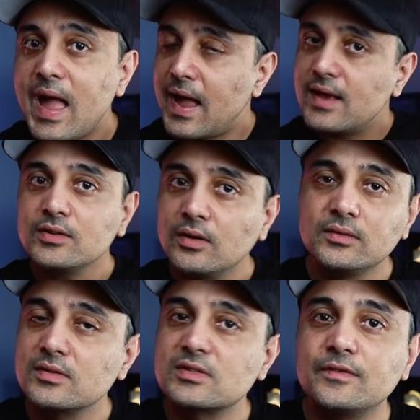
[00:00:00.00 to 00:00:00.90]
Ask all
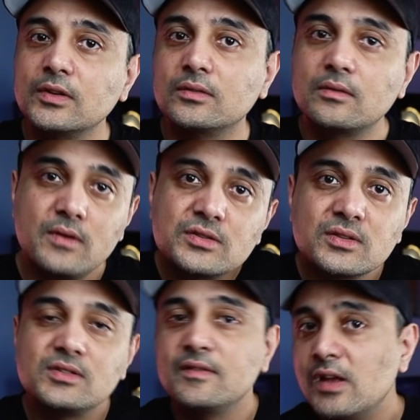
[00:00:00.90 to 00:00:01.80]
those difficult
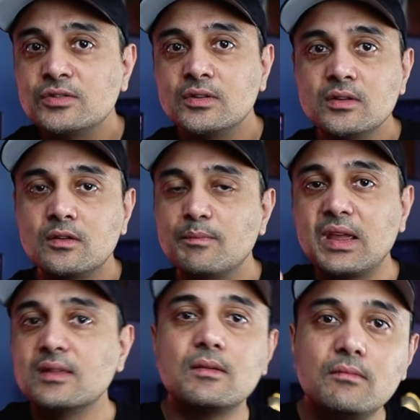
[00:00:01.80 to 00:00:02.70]
questions. Eventually, you're
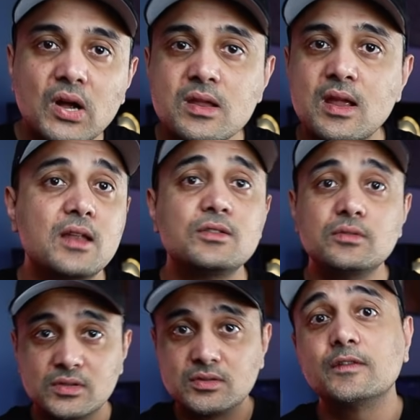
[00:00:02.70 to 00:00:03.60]
paying them money and you
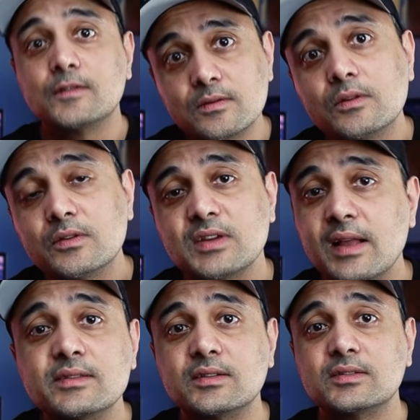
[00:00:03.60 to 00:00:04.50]
deserve to know those
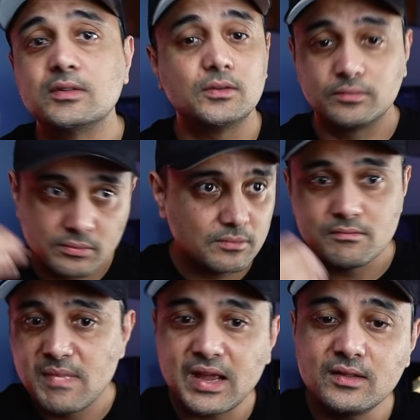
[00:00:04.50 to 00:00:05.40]
answers. So
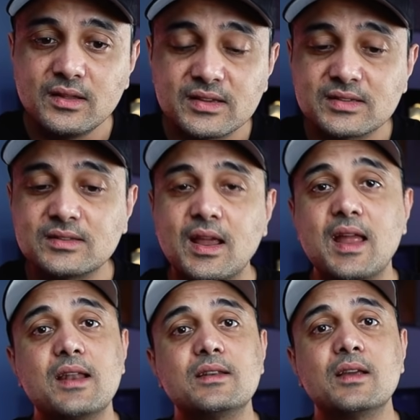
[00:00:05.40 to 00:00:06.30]
make a list
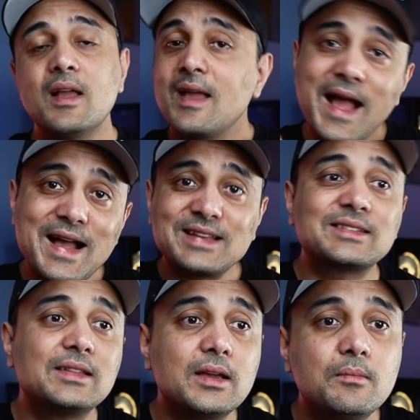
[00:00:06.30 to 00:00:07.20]
and
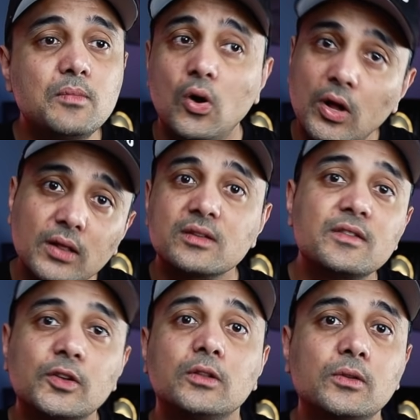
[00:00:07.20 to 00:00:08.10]
ask them all the
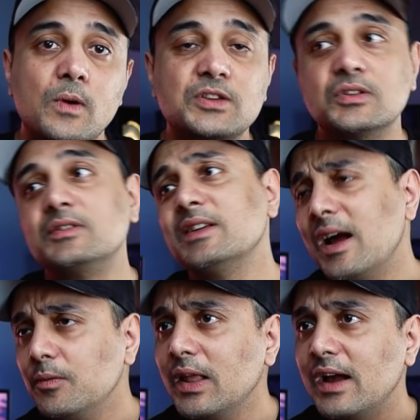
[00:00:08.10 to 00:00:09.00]
difficult questions. And
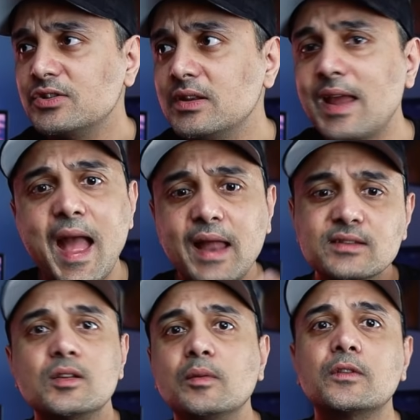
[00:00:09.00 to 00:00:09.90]
I will actually add
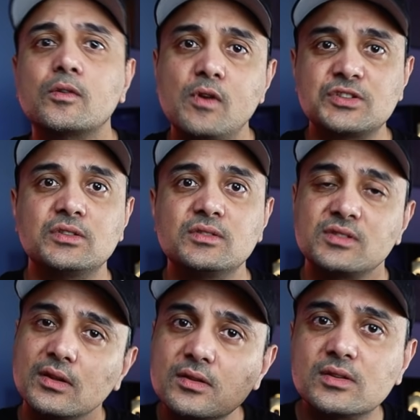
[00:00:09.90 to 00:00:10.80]
some of the questions
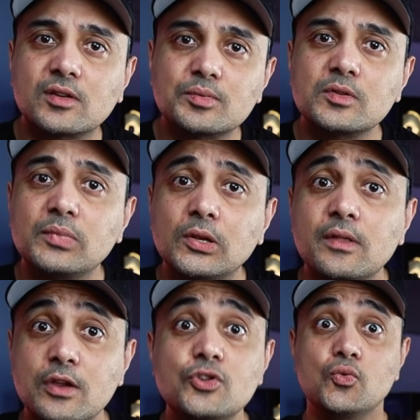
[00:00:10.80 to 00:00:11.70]
in the description below
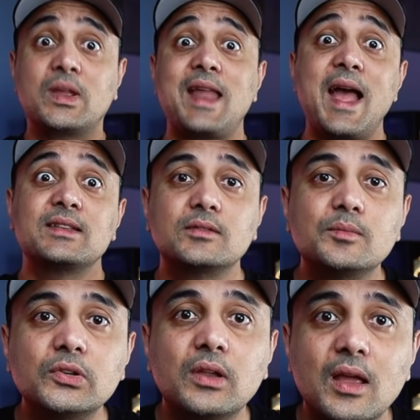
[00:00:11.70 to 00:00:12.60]
that you can ask the
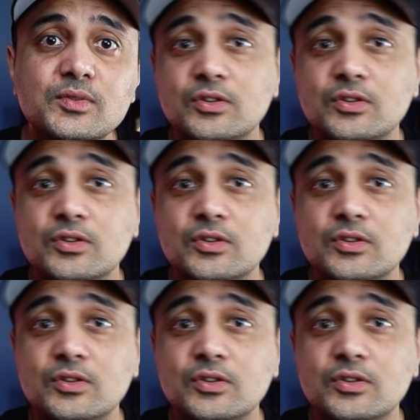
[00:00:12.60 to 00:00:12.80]
bootcamp.